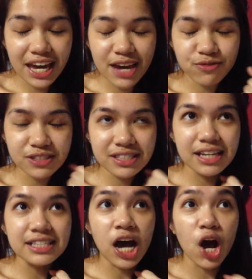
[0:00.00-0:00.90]

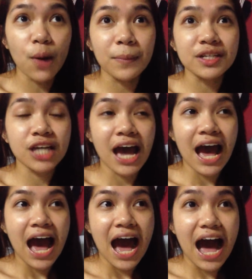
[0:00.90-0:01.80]
emphasize how much
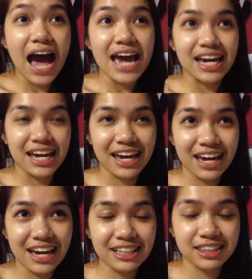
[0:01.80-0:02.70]
I
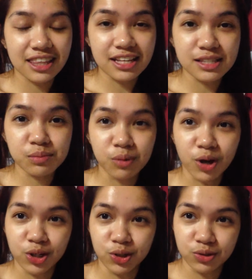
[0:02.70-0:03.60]
hate this
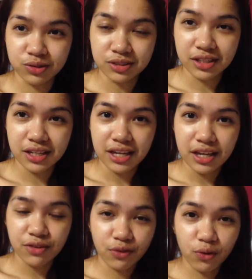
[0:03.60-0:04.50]
module.
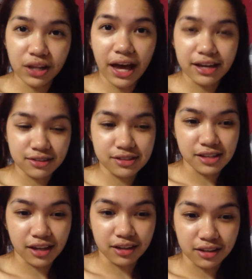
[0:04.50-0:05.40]
If only I could
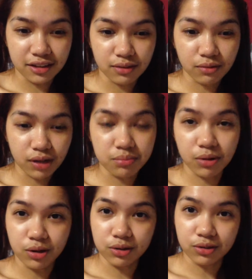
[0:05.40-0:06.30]
say what
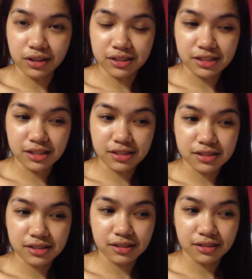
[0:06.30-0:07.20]
module this
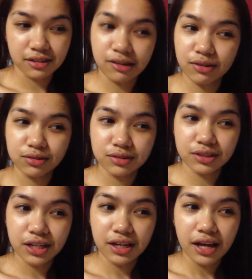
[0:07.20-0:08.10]
is, you know.
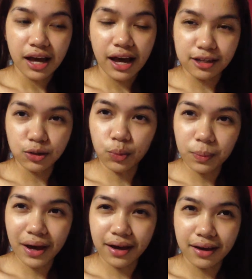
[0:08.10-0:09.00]
I know
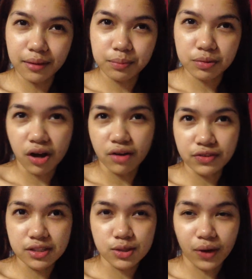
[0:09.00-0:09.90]
my prof
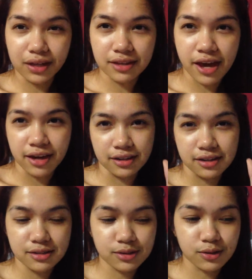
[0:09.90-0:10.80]
is quite
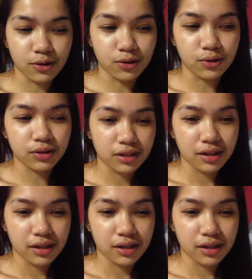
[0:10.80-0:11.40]
techy, so